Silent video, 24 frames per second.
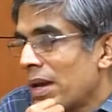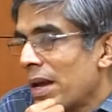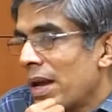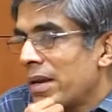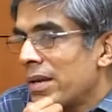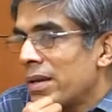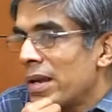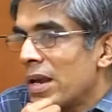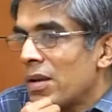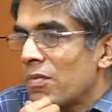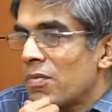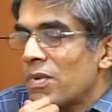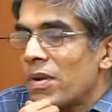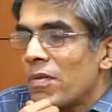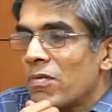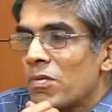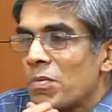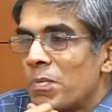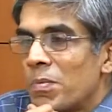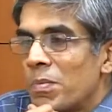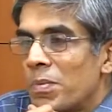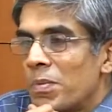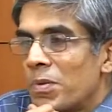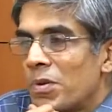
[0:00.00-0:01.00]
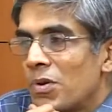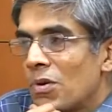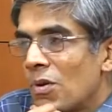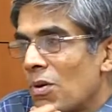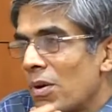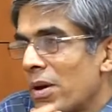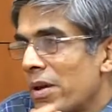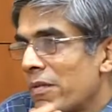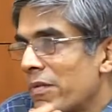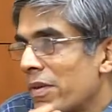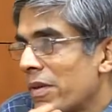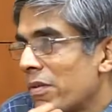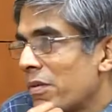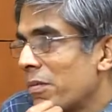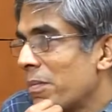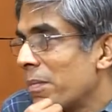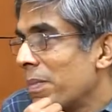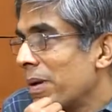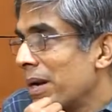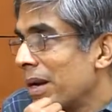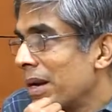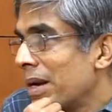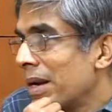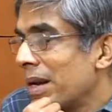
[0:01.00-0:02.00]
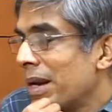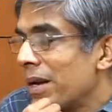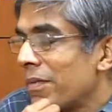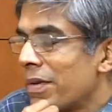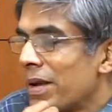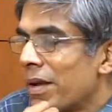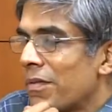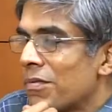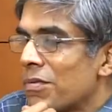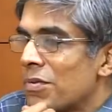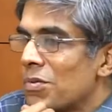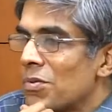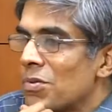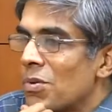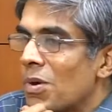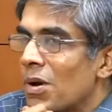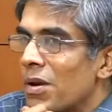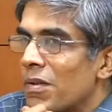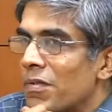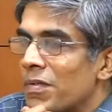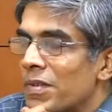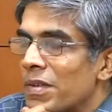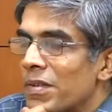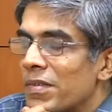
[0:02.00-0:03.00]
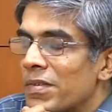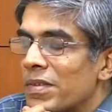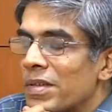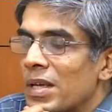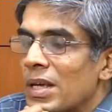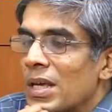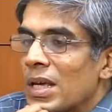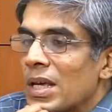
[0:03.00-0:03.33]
And yet we have to grow and we have to build and we have to do all of this.